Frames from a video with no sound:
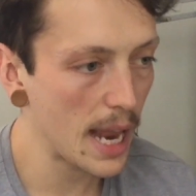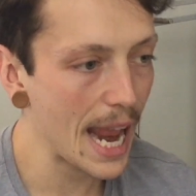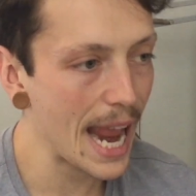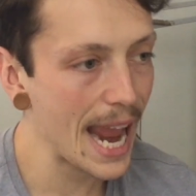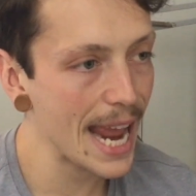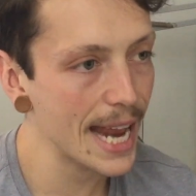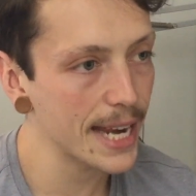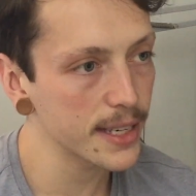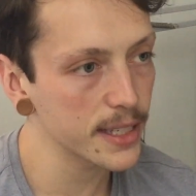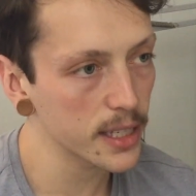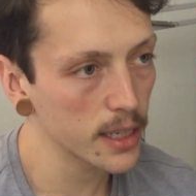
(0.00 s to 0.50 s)

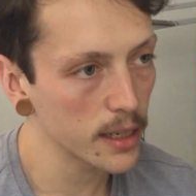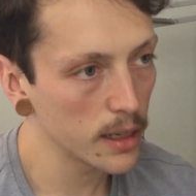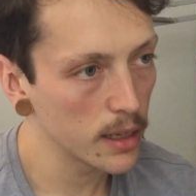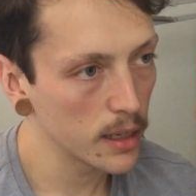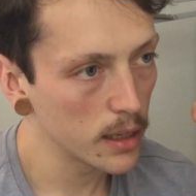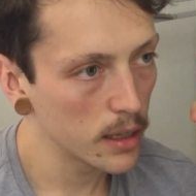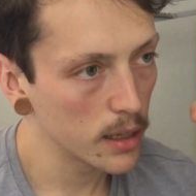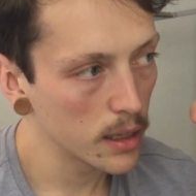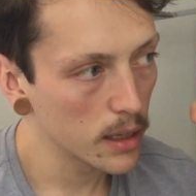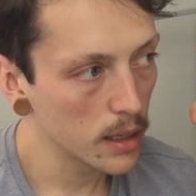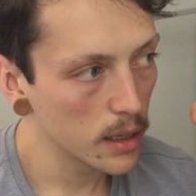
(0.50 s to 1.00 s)
And
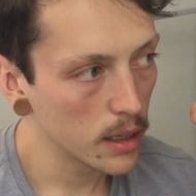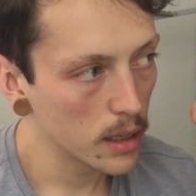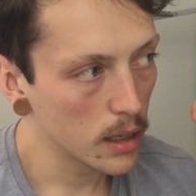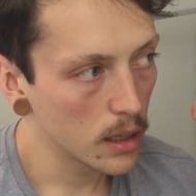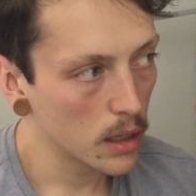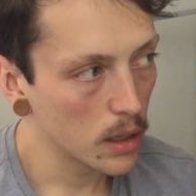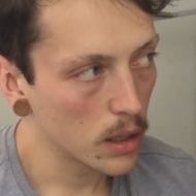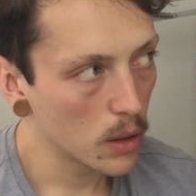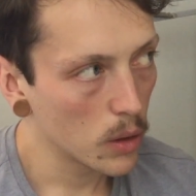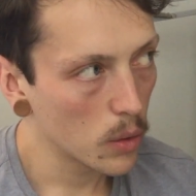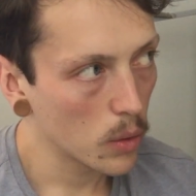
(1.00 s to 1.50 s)

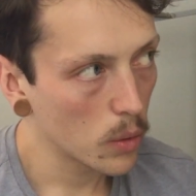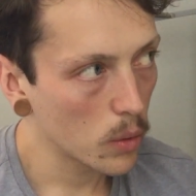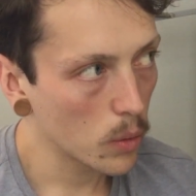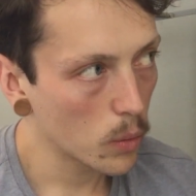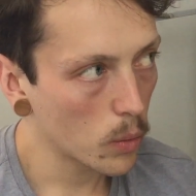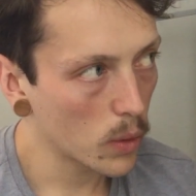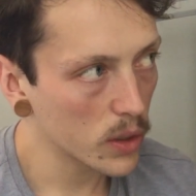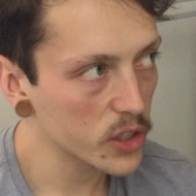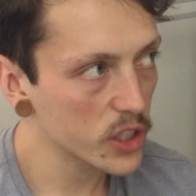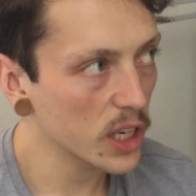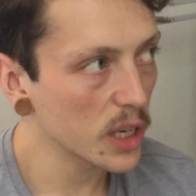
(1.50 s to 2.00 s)

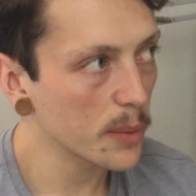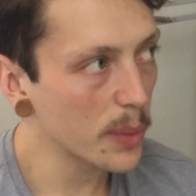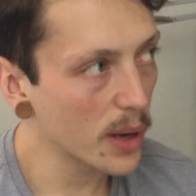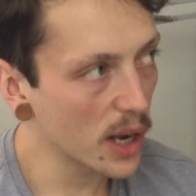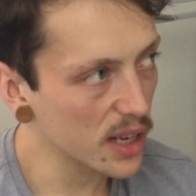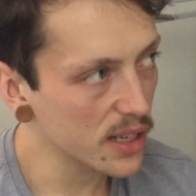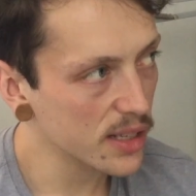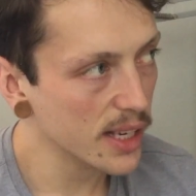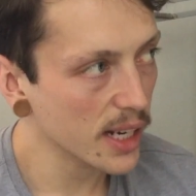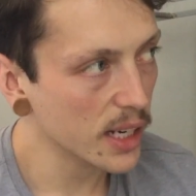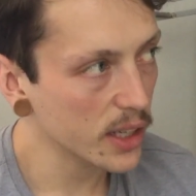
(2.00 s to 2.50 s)
once you get
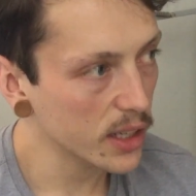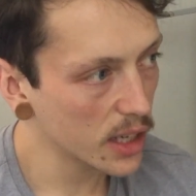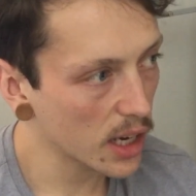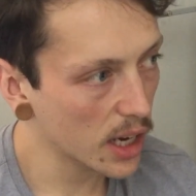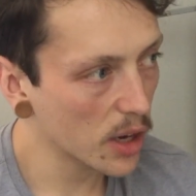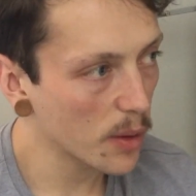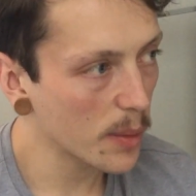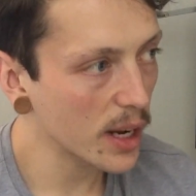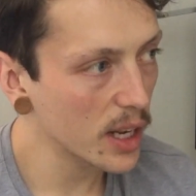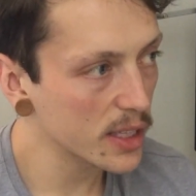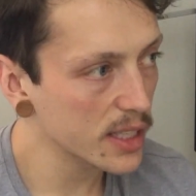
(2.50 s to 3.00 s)
past second year,
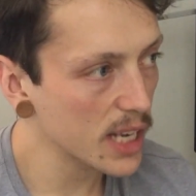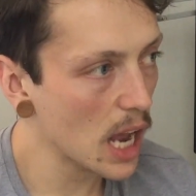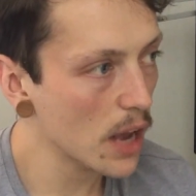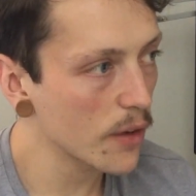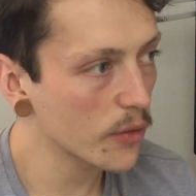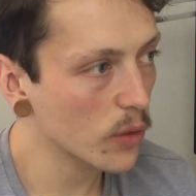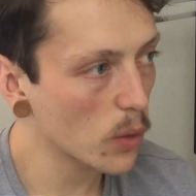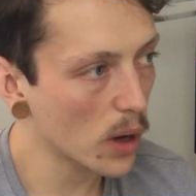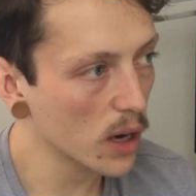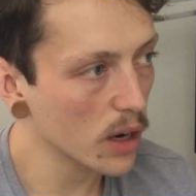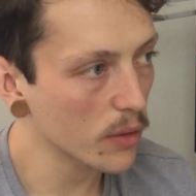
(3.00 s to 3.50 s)
you get to
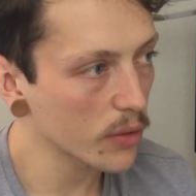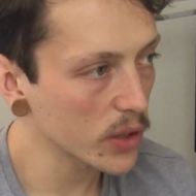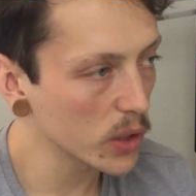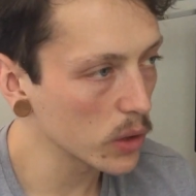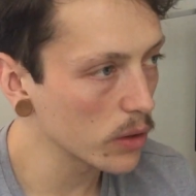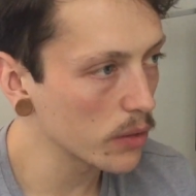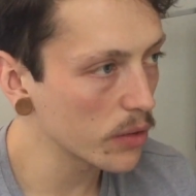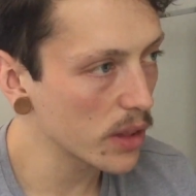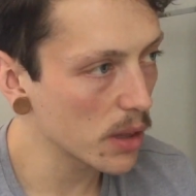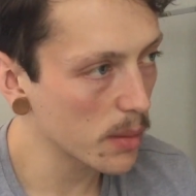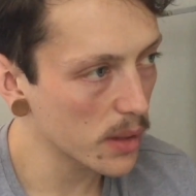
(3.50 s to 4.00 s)
have quite a
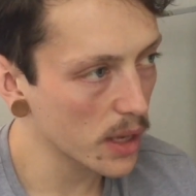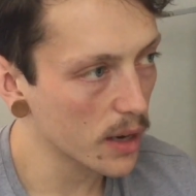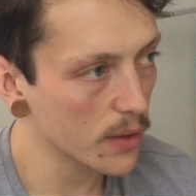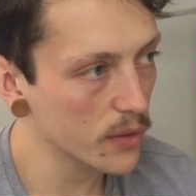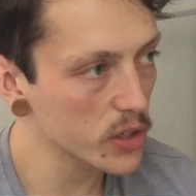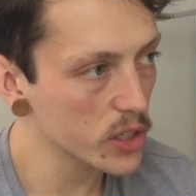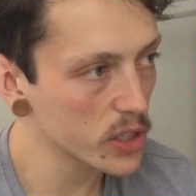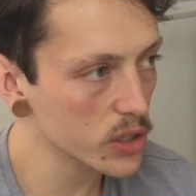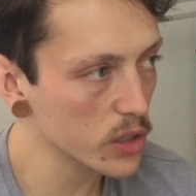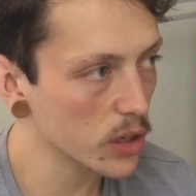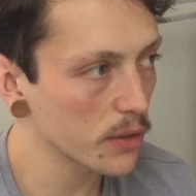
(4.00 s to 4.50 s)
few of them that
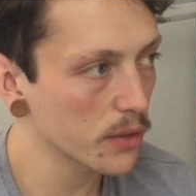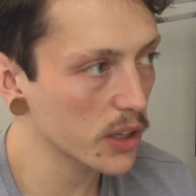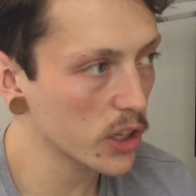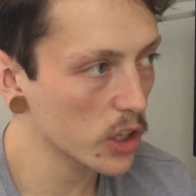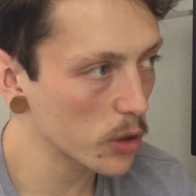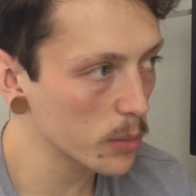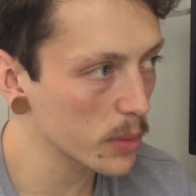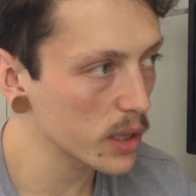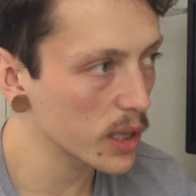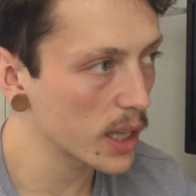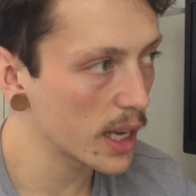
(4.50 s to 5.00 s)
have just sort of
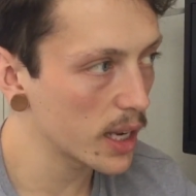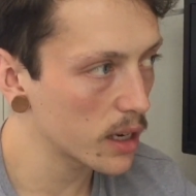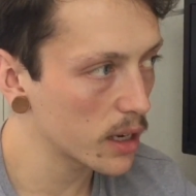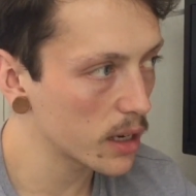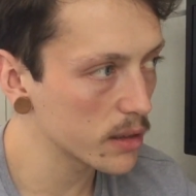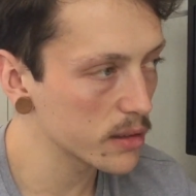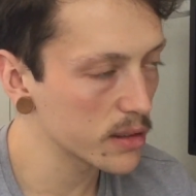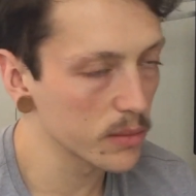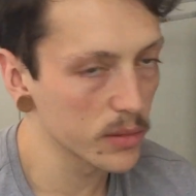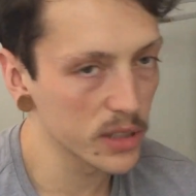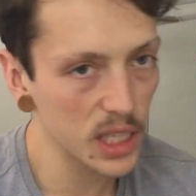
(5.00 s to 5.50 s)

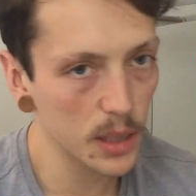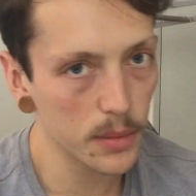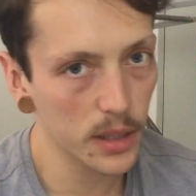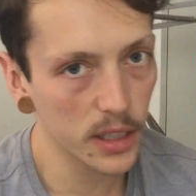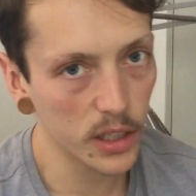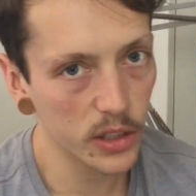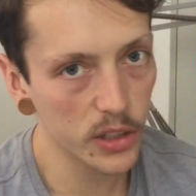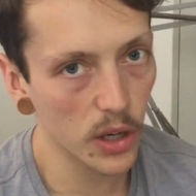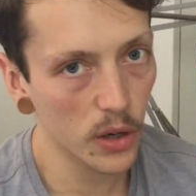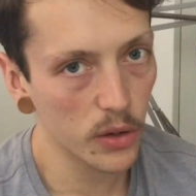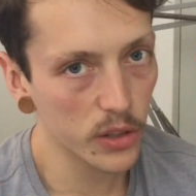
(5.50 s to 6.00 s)
accumulated, some
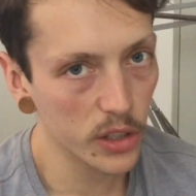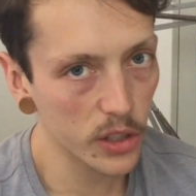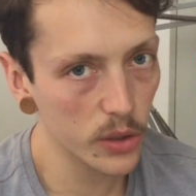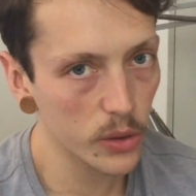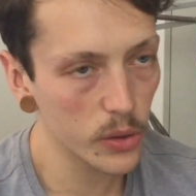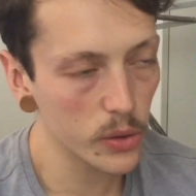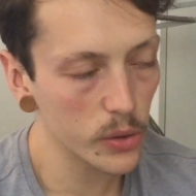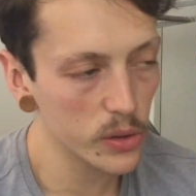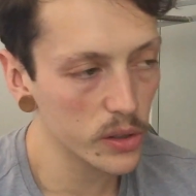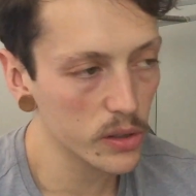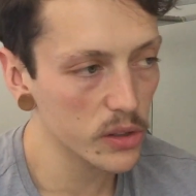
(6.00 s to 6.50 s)
that you don't
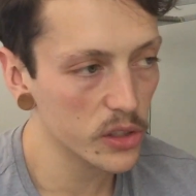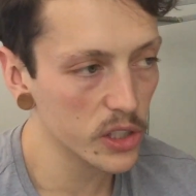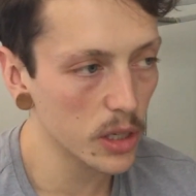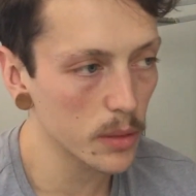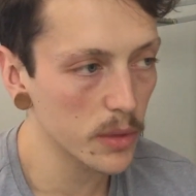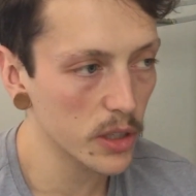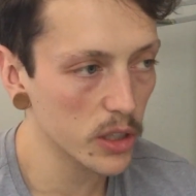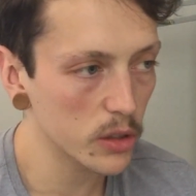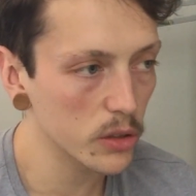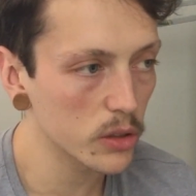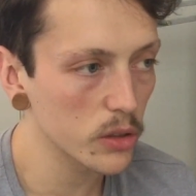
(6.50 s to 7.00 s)
use and
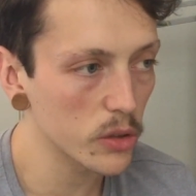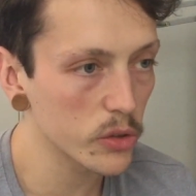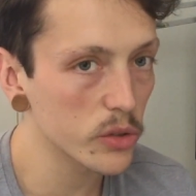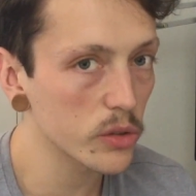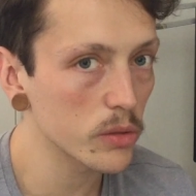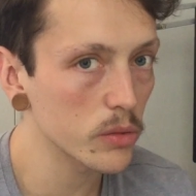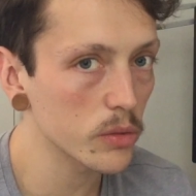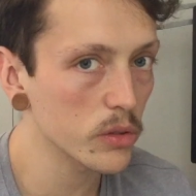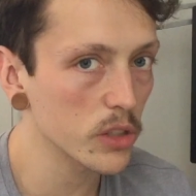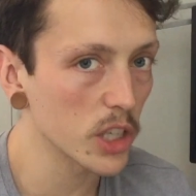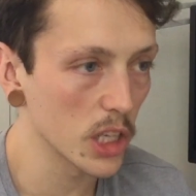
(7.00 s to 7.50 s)
some that you
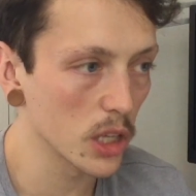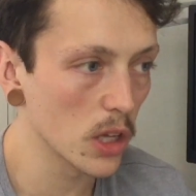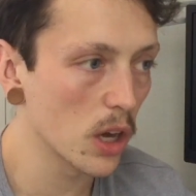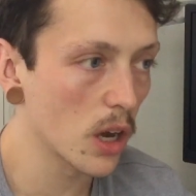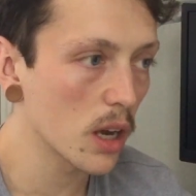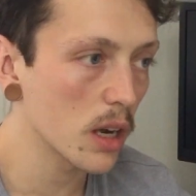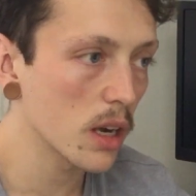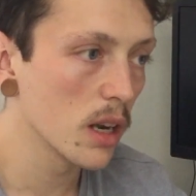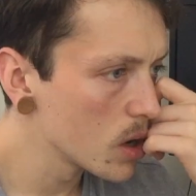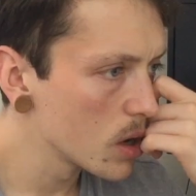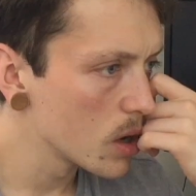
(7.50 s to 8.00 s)
use a
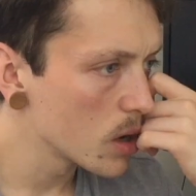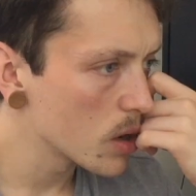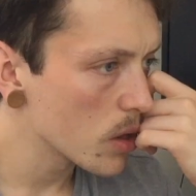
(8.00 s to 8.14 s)
lot.